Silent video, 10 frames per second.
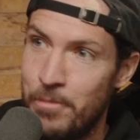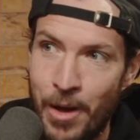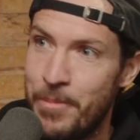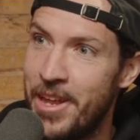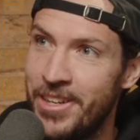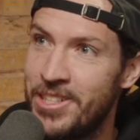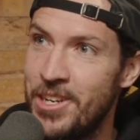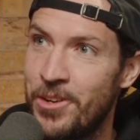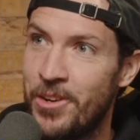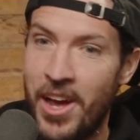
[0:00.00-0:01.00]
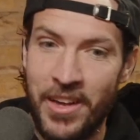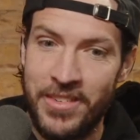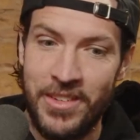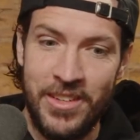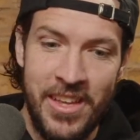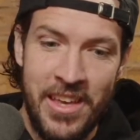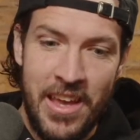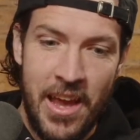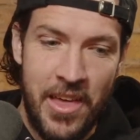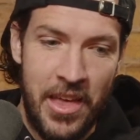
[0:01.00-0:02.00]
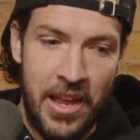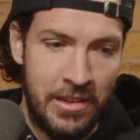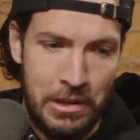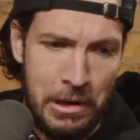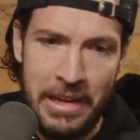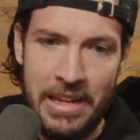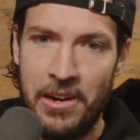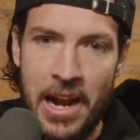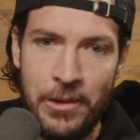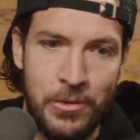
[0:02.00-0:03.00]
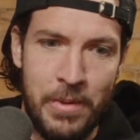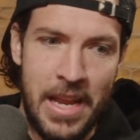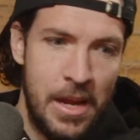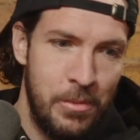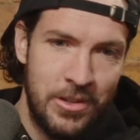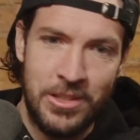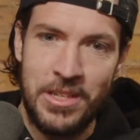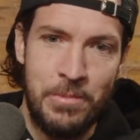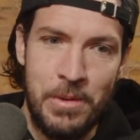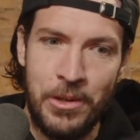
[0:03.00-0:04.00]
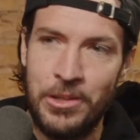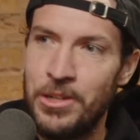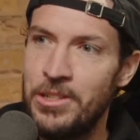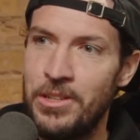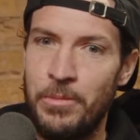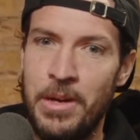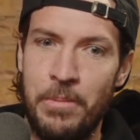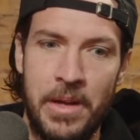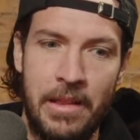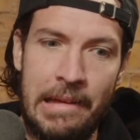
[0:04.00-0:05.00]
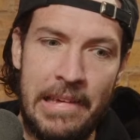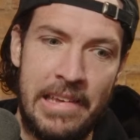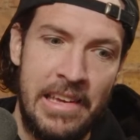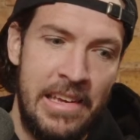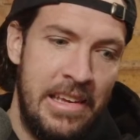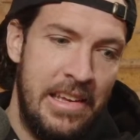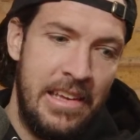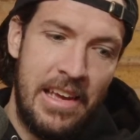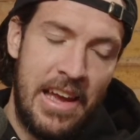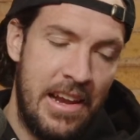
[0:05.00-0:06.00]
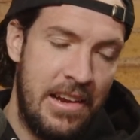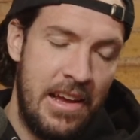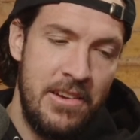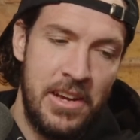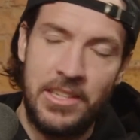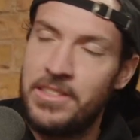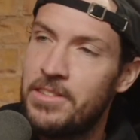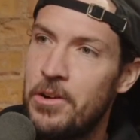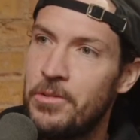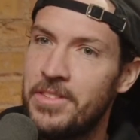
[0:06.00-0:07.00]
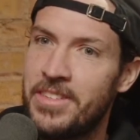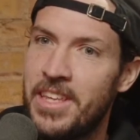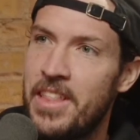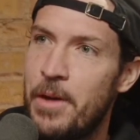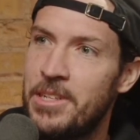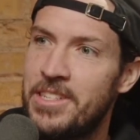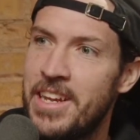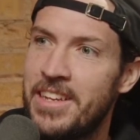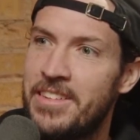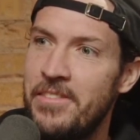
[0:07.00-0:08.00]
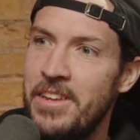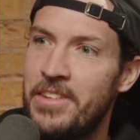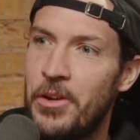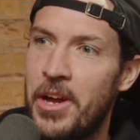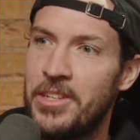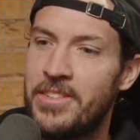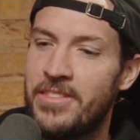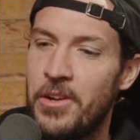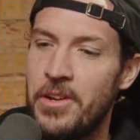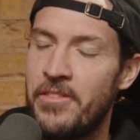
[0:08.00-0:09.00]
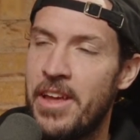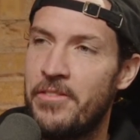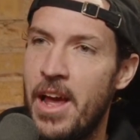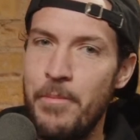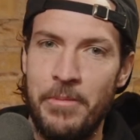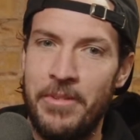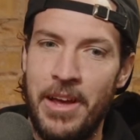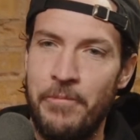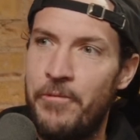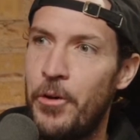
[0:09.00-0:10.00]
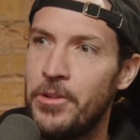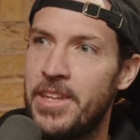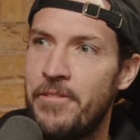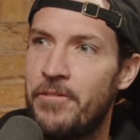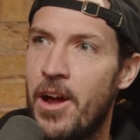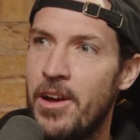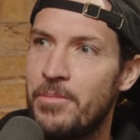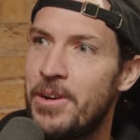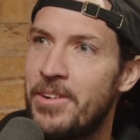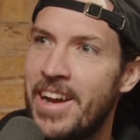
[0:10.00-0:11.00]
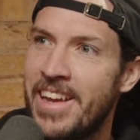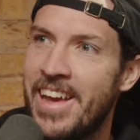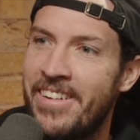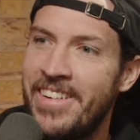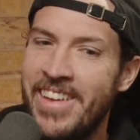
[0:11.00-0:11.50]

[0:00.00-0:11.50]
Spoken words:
bomb energy and hustle, and then I interact with my neighbors or see people at church a little bit, but I don't know, I just don't get that much negativity, so I just don't even have time. I'm full deaf frog mode right now.